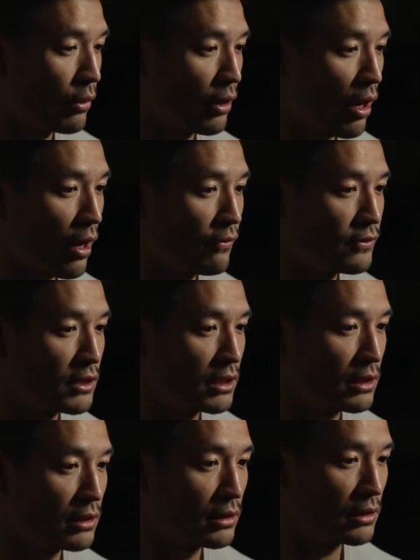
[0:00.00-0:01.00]
would
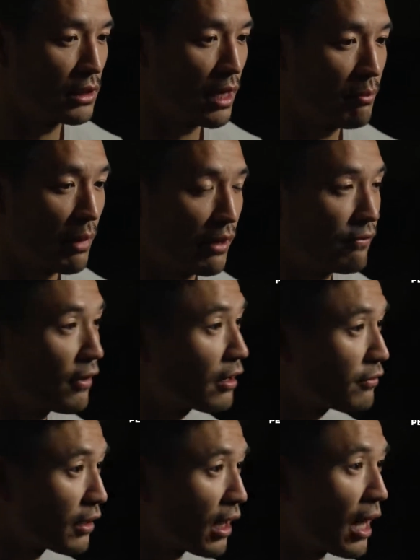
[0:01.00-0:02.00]
often get made fun
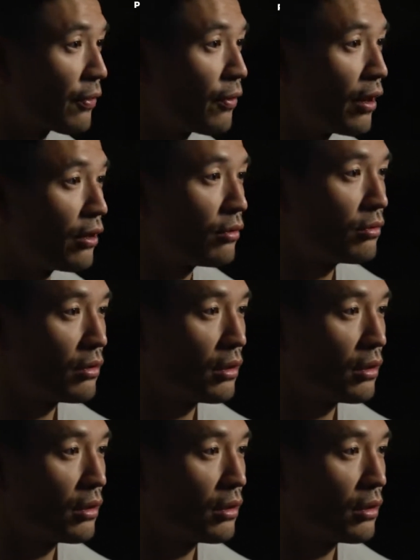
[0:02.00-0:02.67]
of a lot though,